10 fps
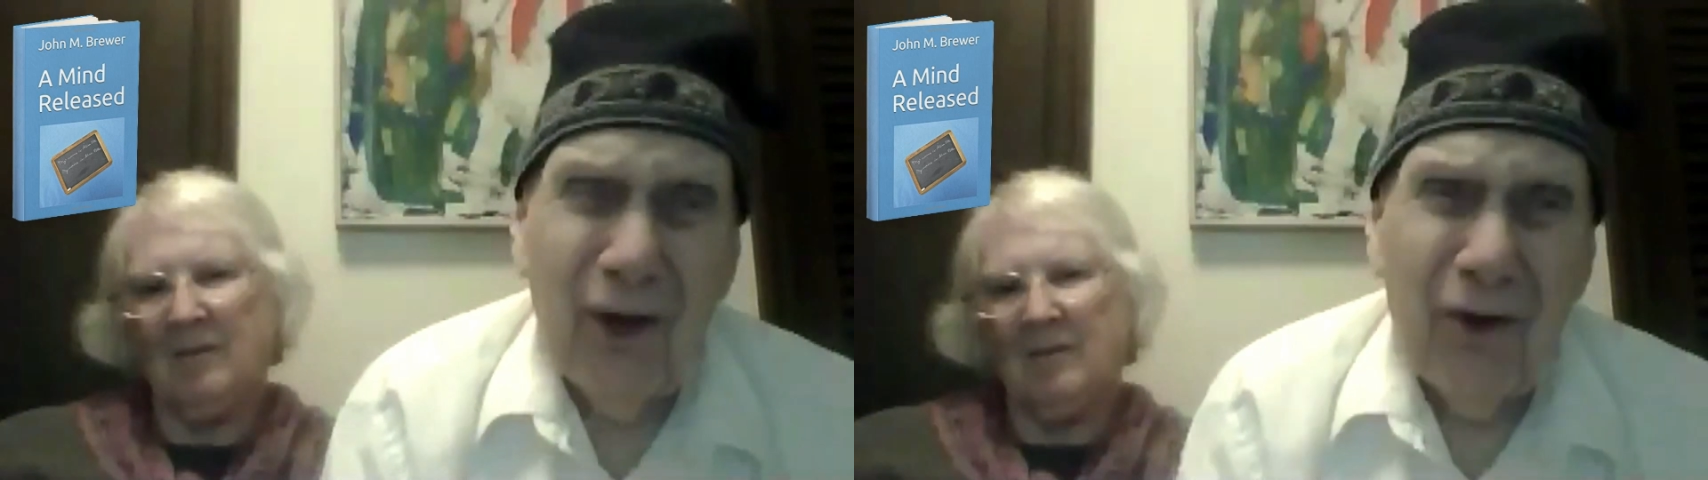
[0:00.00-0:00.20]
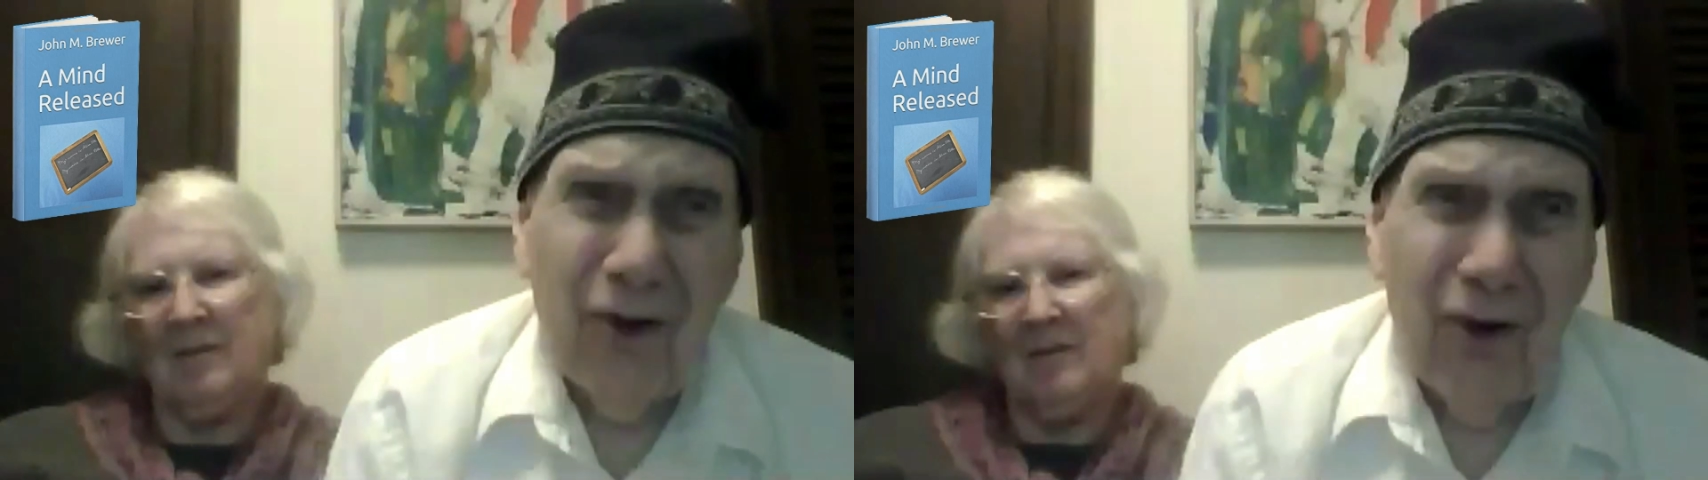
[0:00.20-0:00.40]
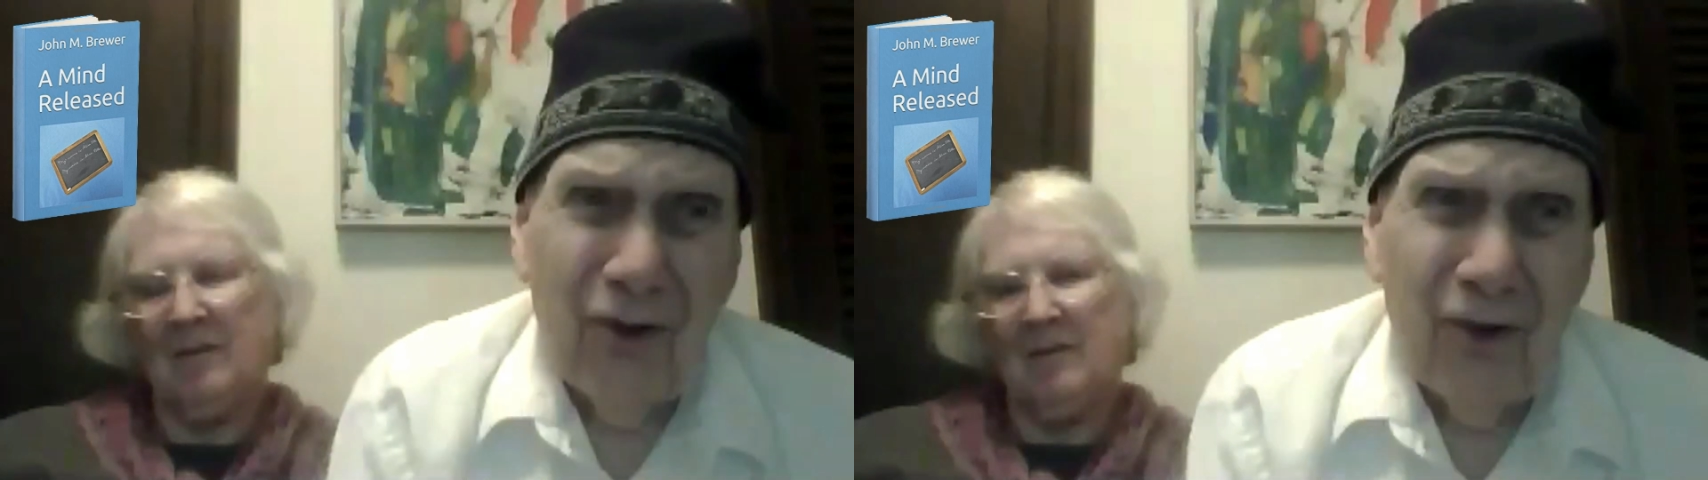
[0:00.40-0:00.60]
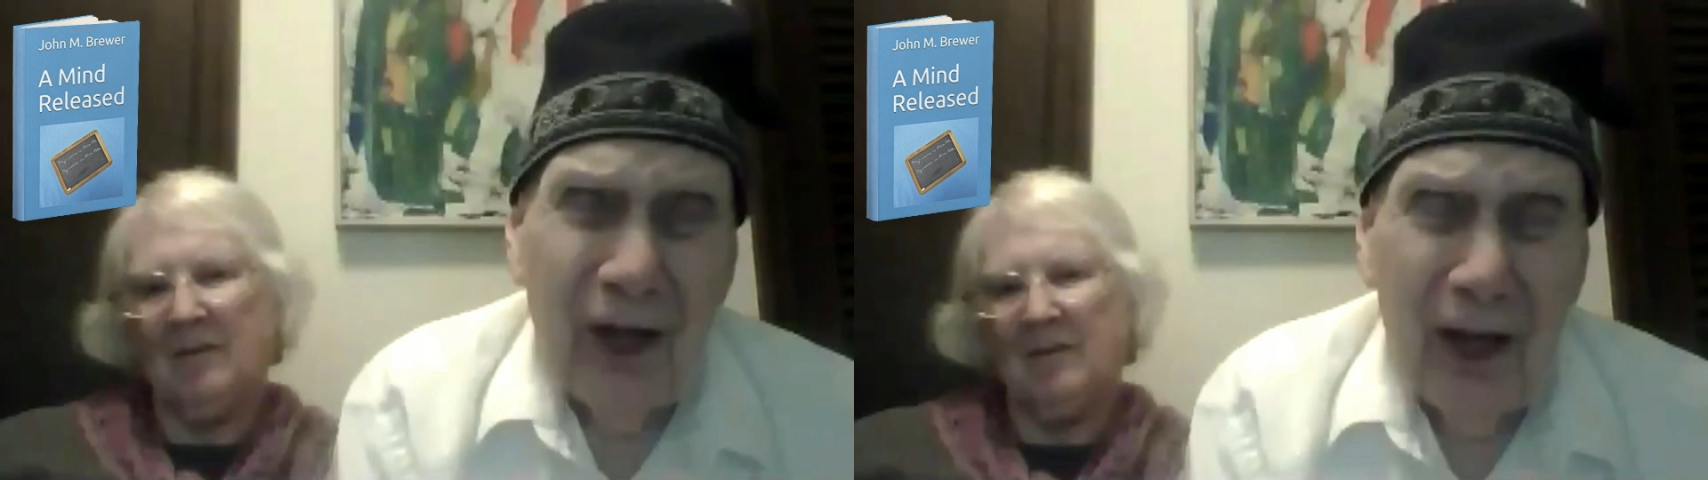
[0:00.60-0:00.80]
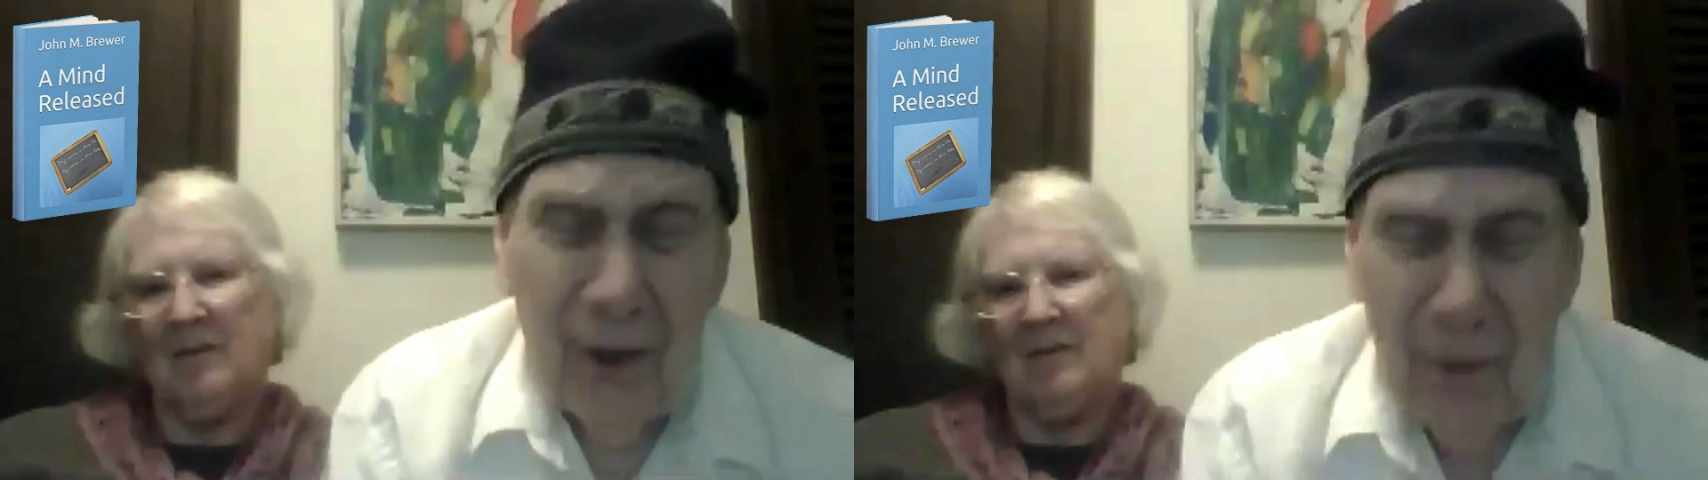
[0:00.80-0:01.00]
It turns
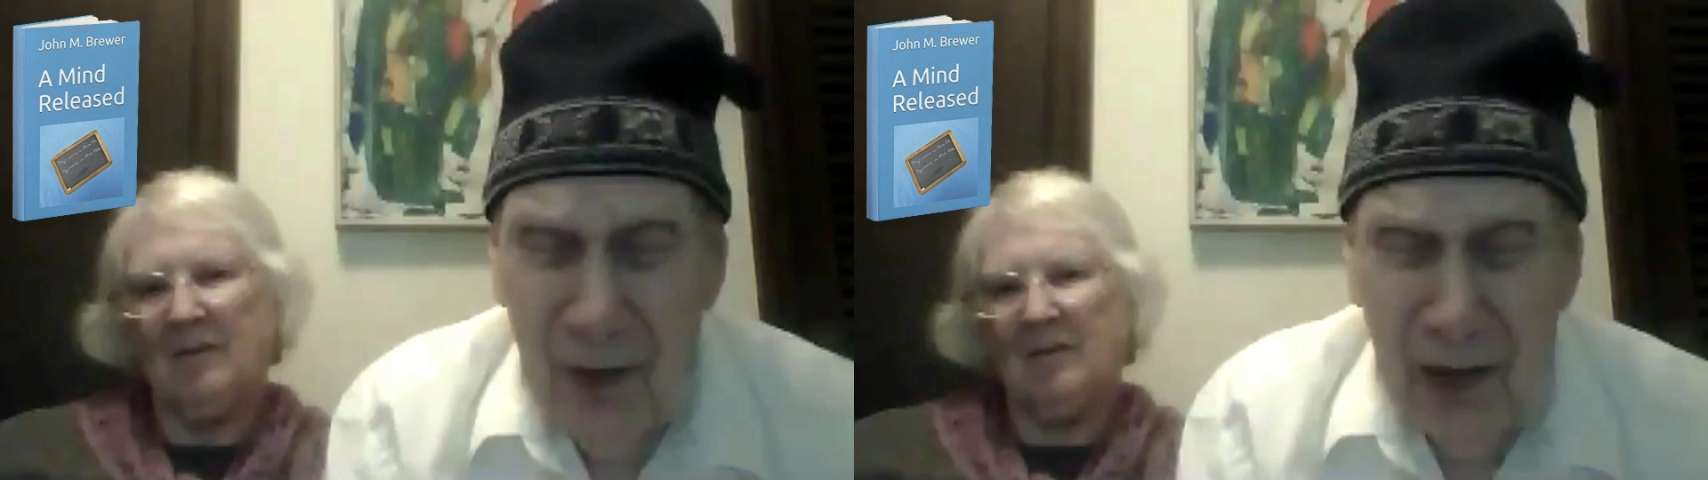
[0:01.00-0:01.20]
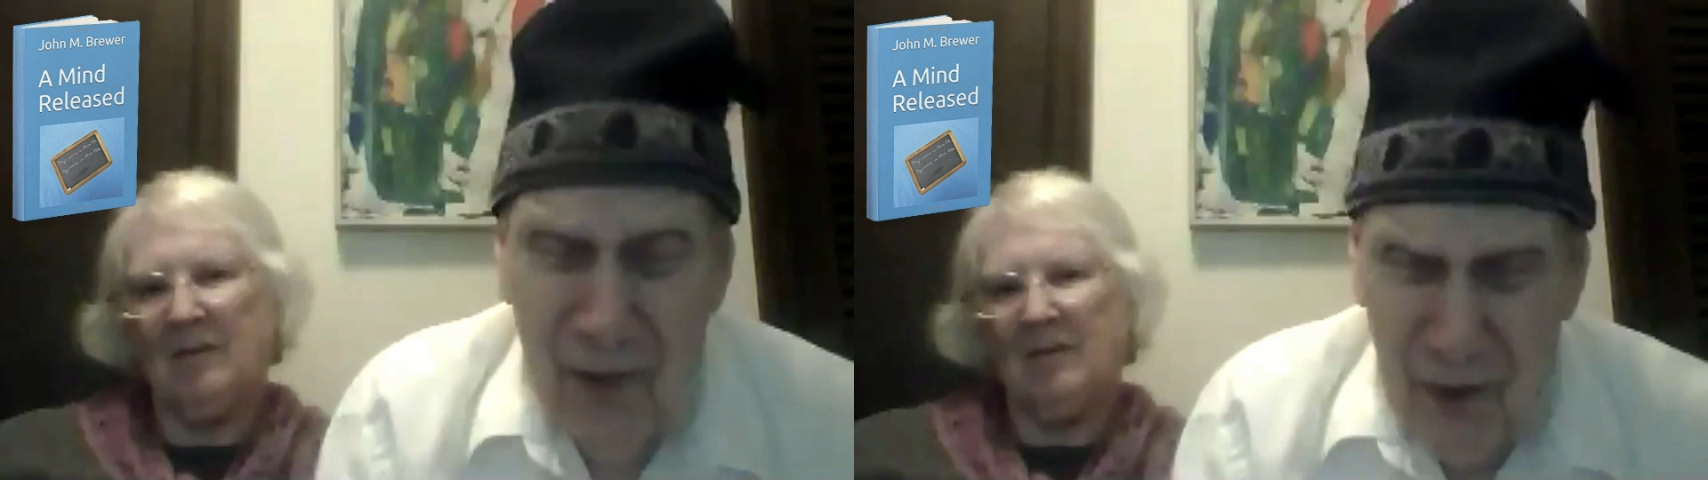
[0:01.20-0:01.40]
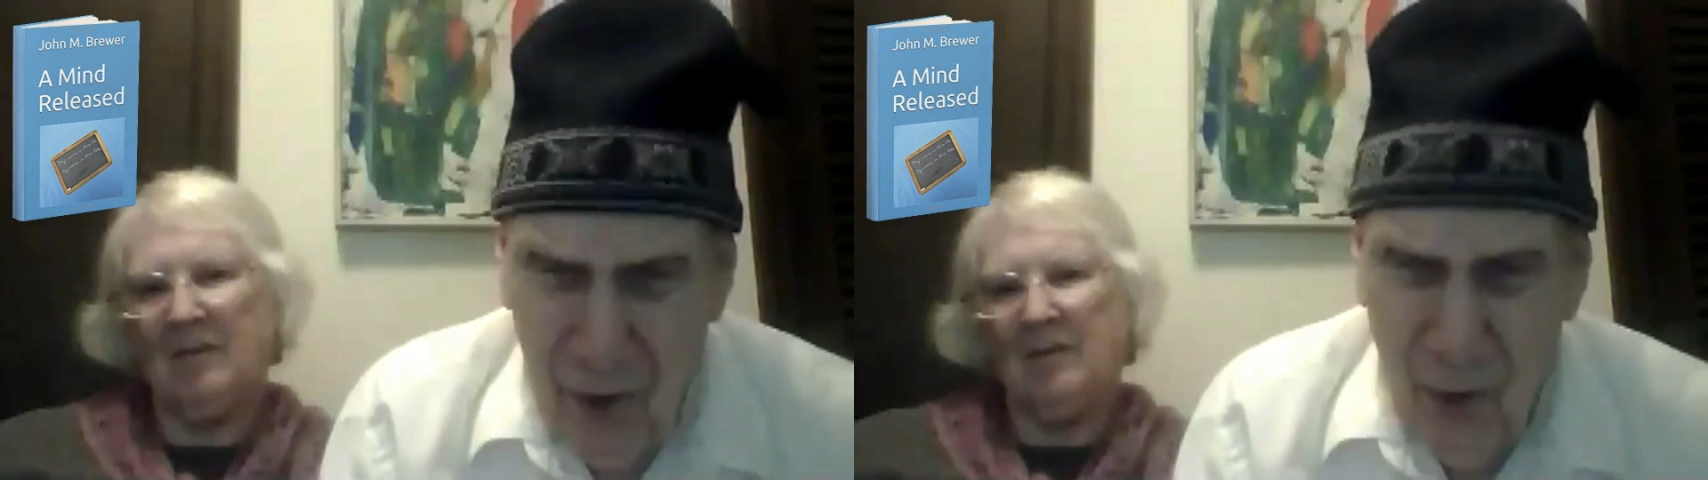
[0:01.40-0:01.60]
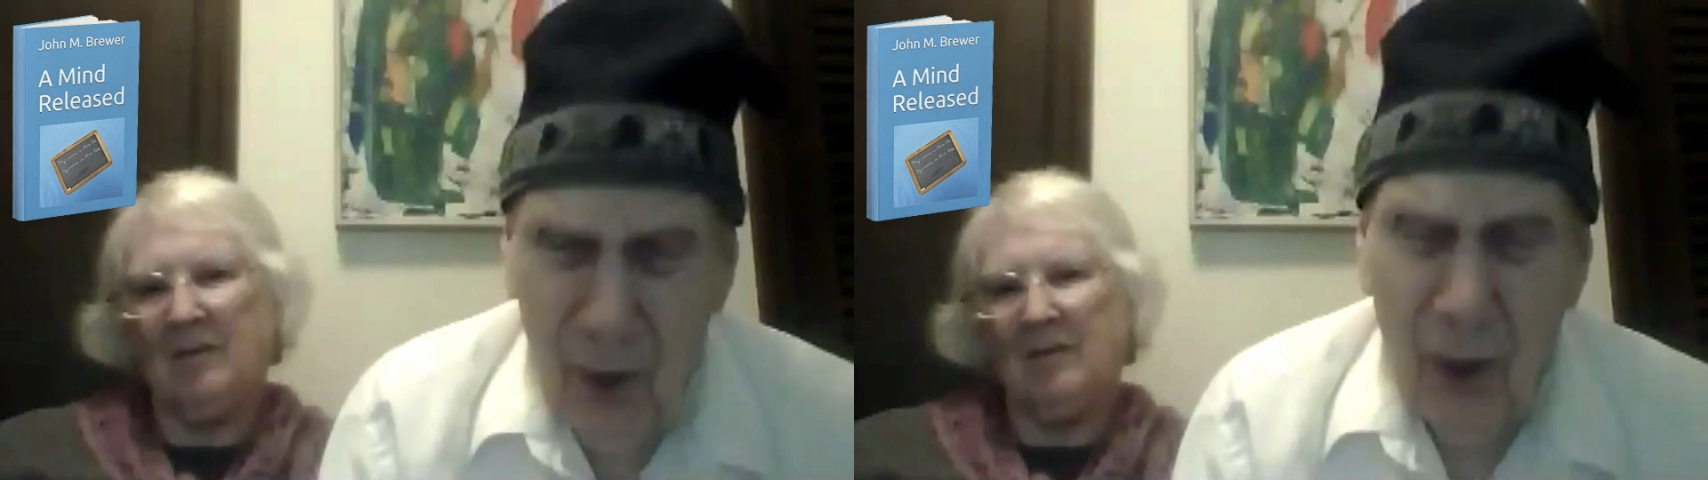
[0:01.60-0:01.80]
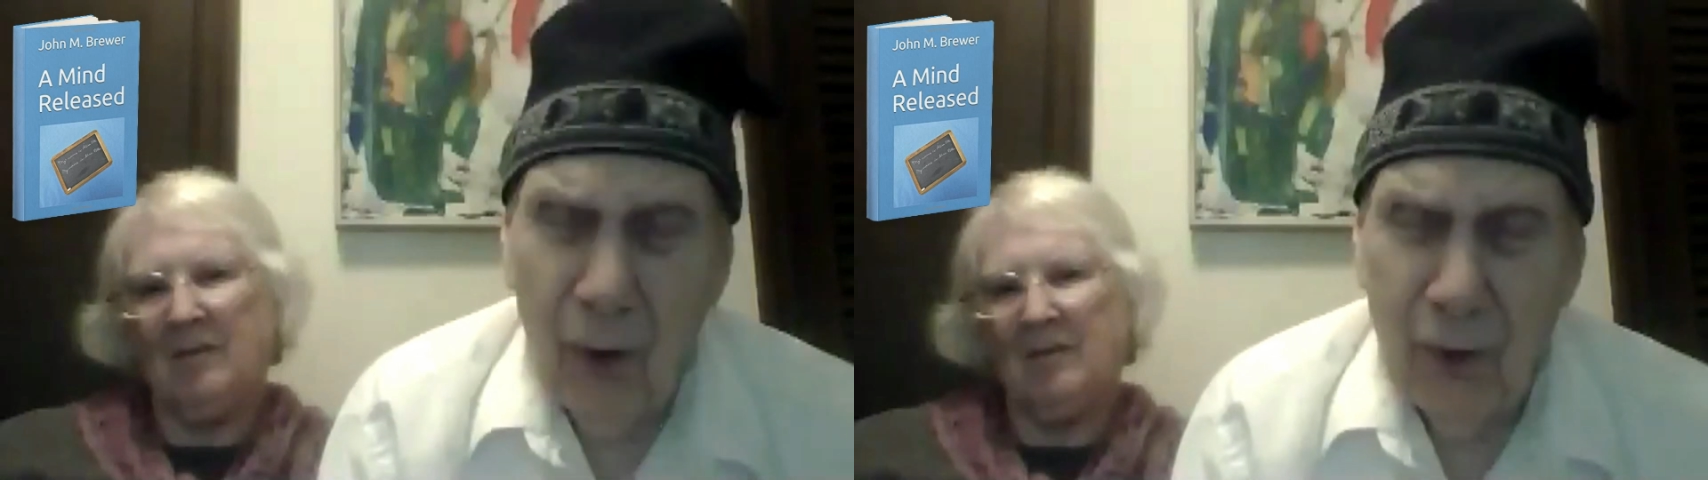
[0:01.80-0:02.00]
out they, they grow
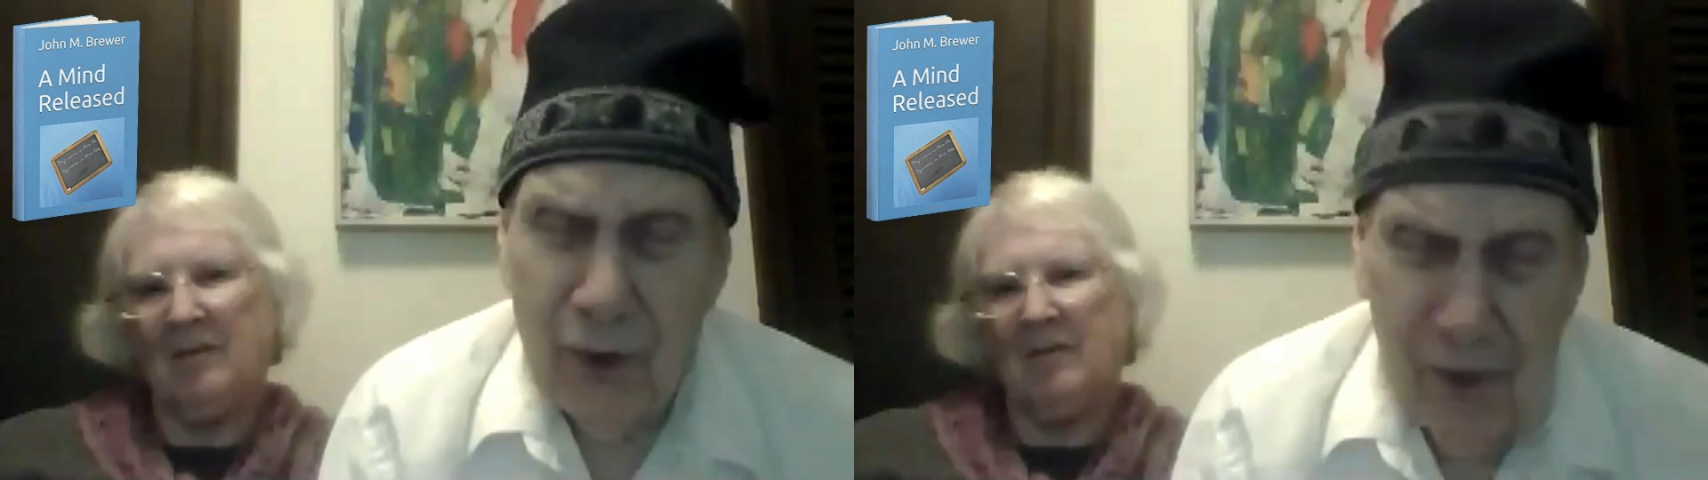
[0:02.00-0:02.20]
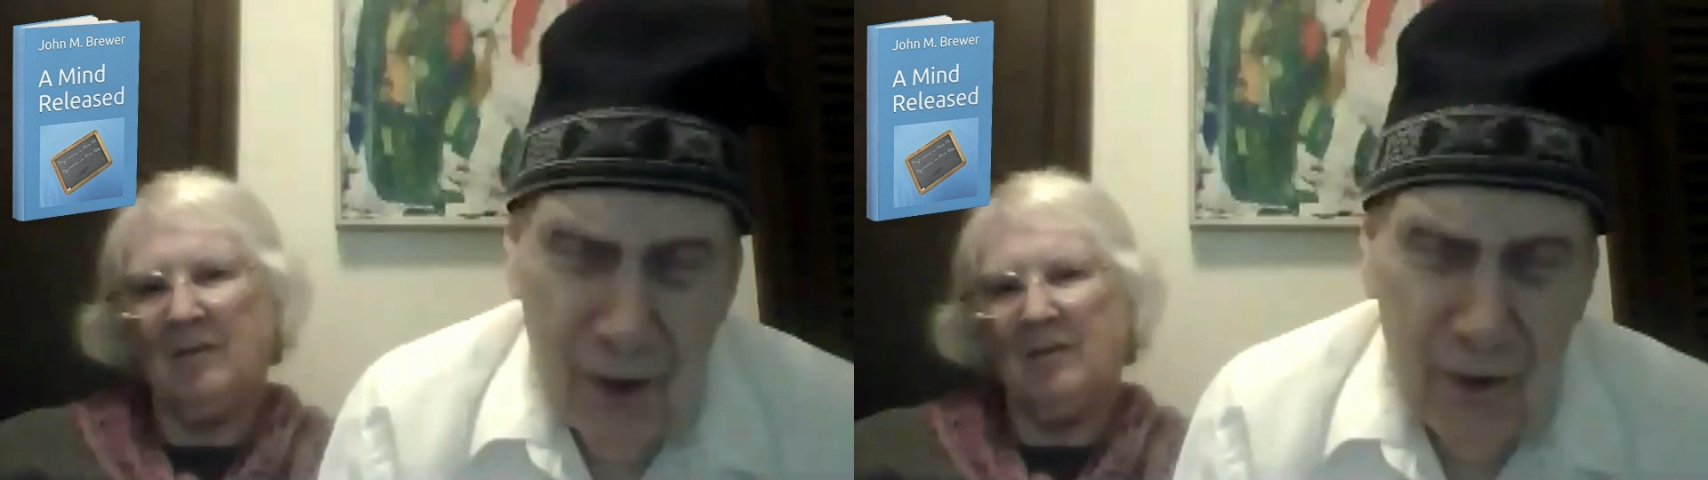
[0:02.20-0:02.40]
close,